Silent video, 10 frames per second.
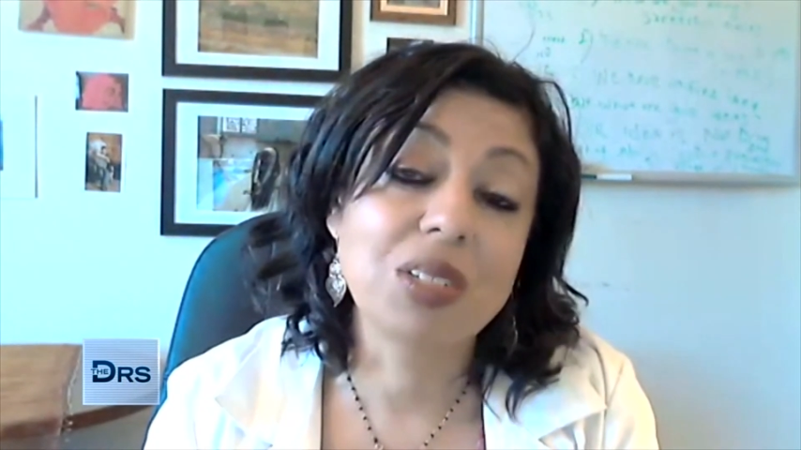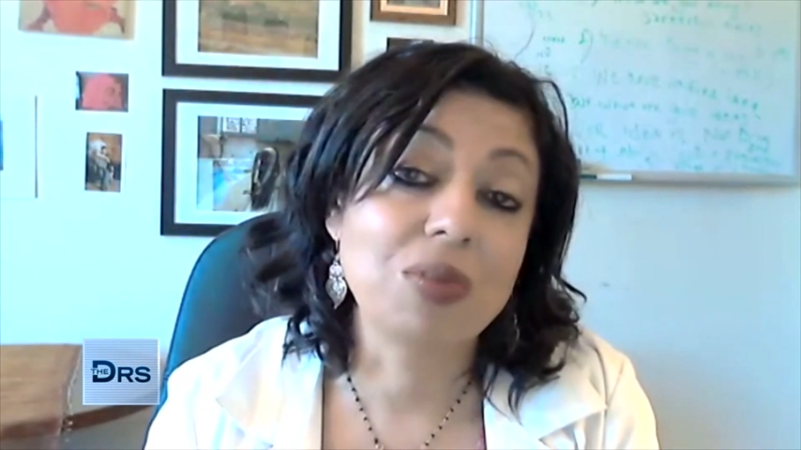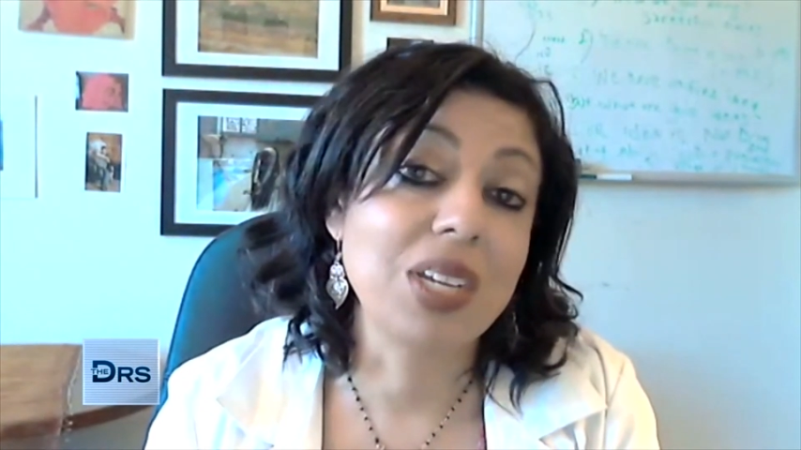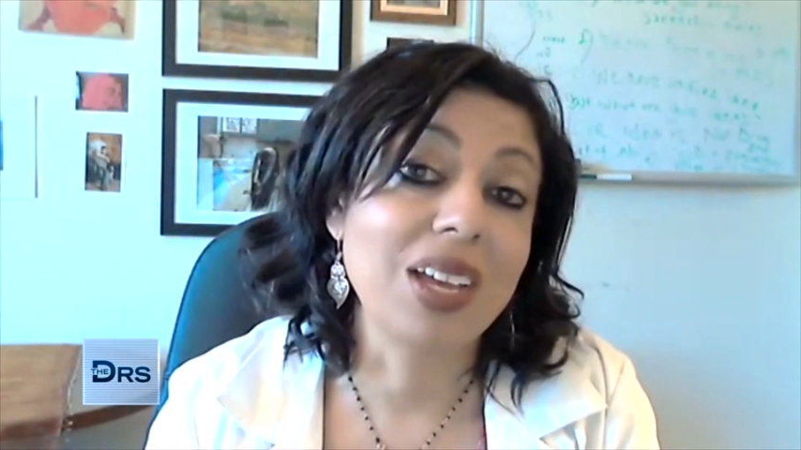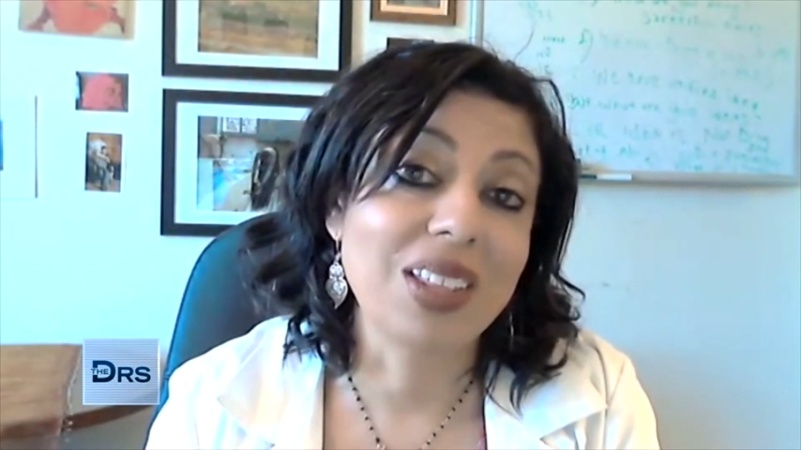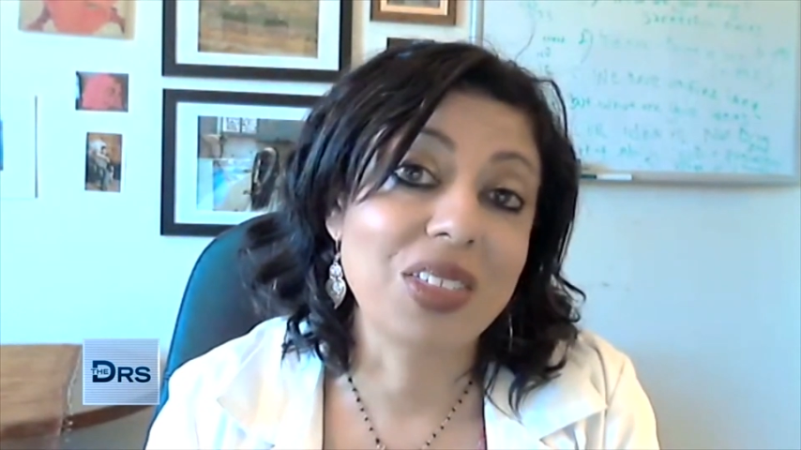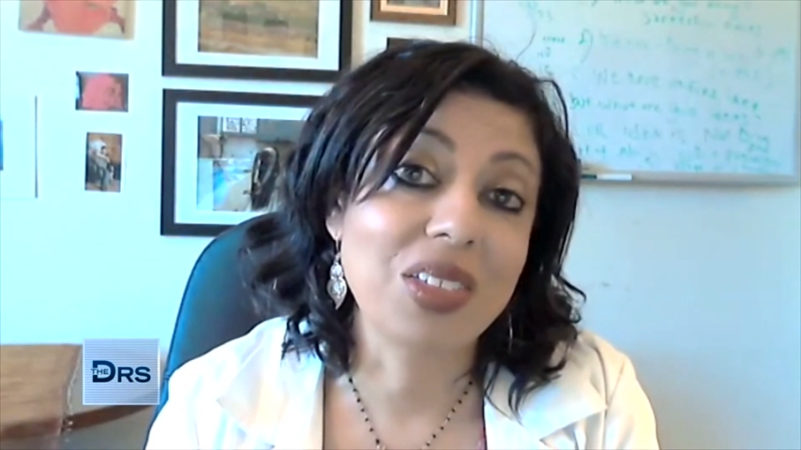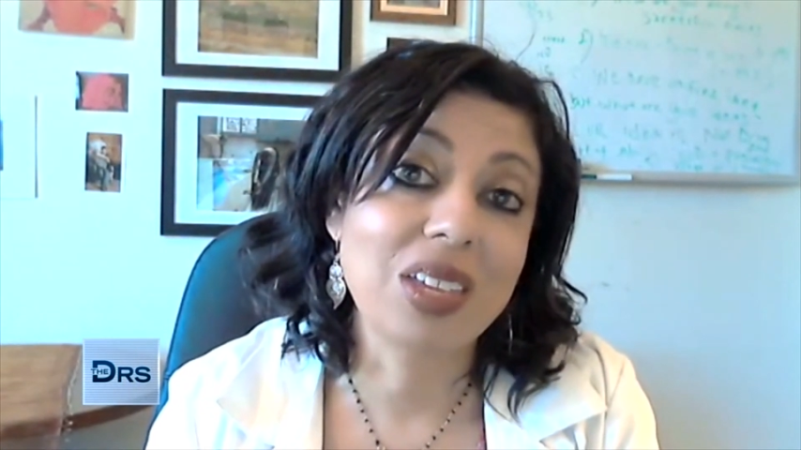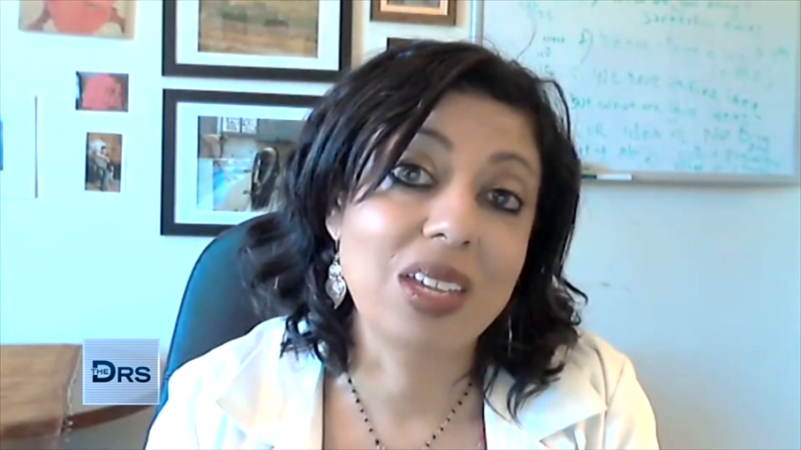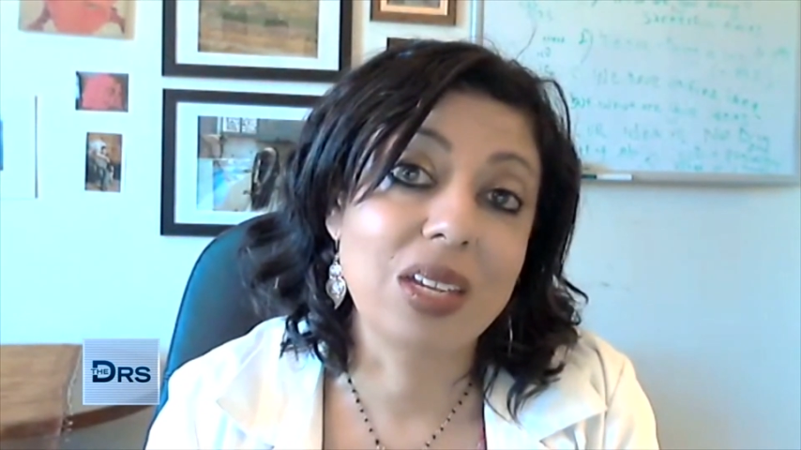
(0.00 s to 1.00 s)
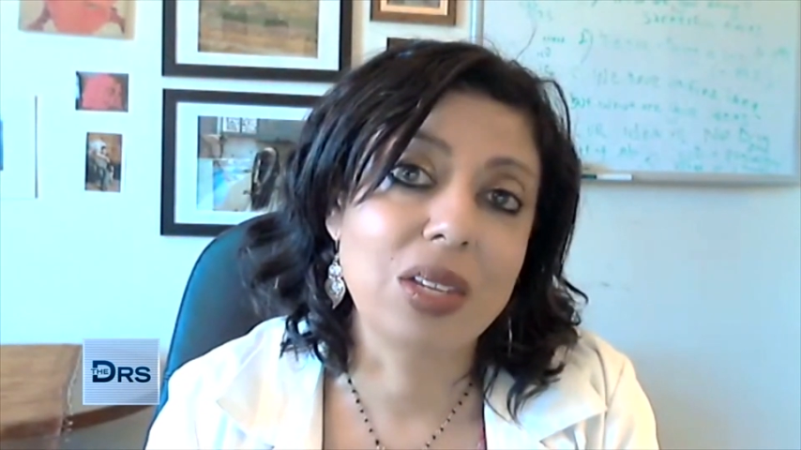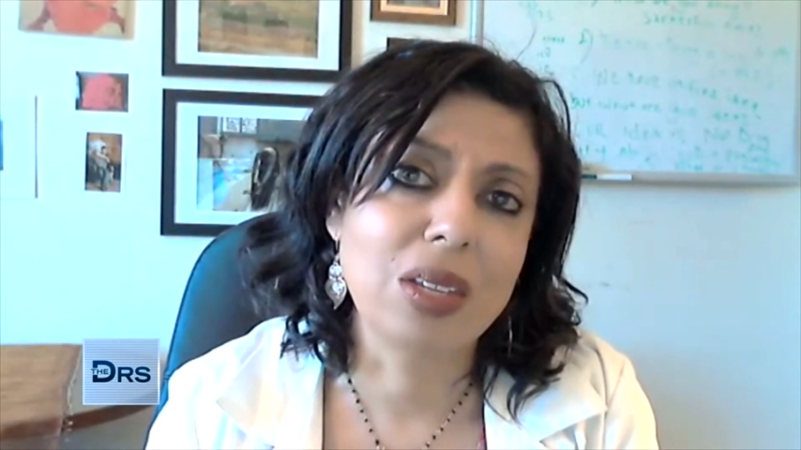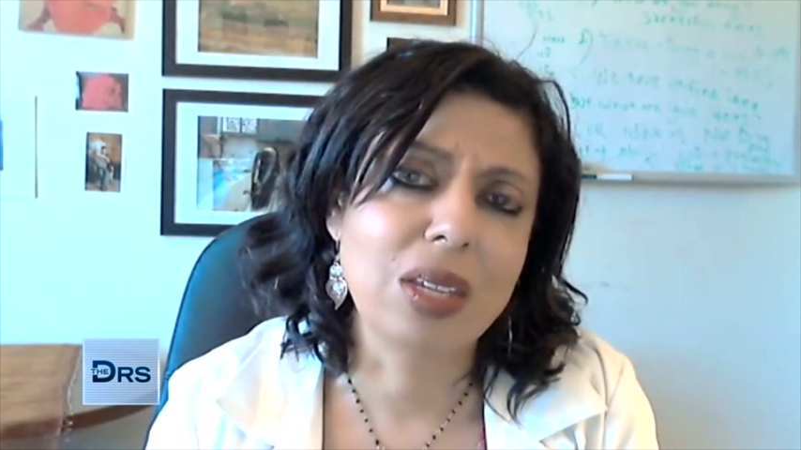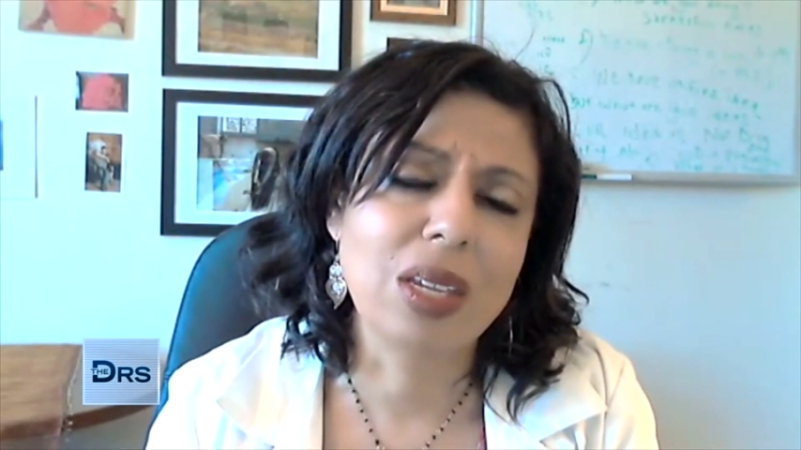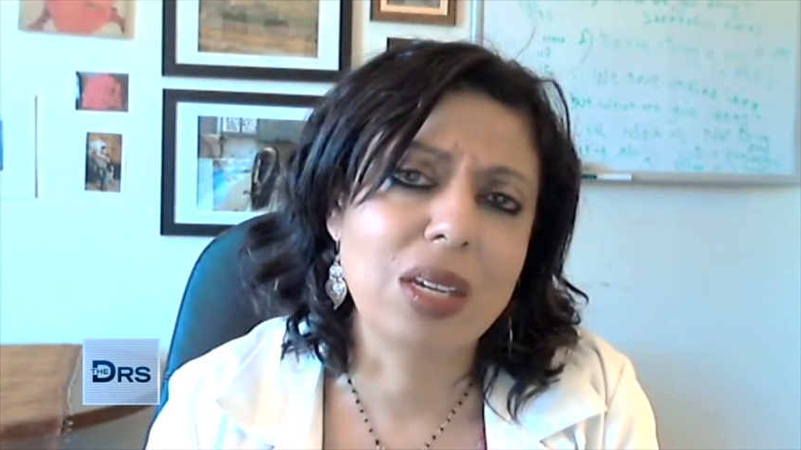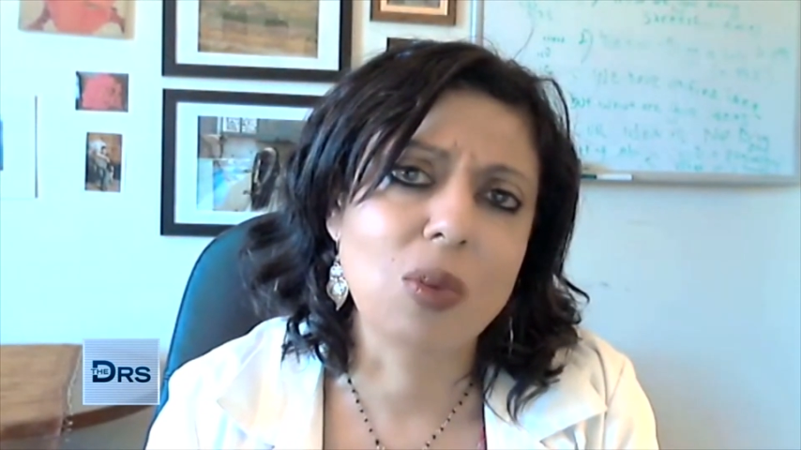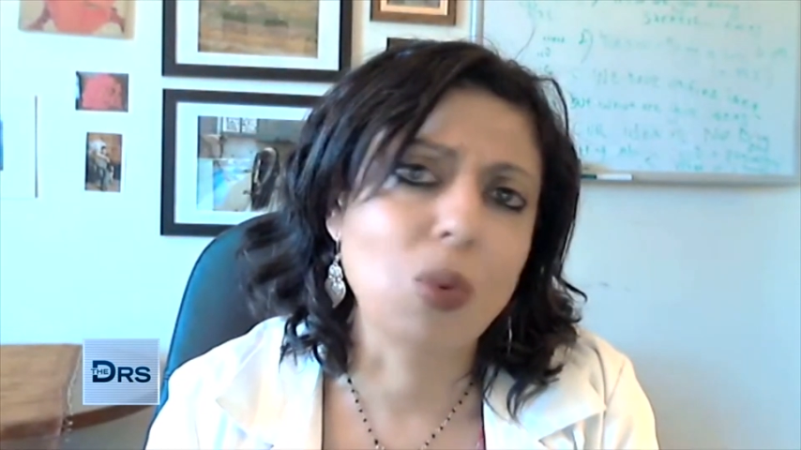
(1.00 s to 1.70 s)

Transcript: of death in, in the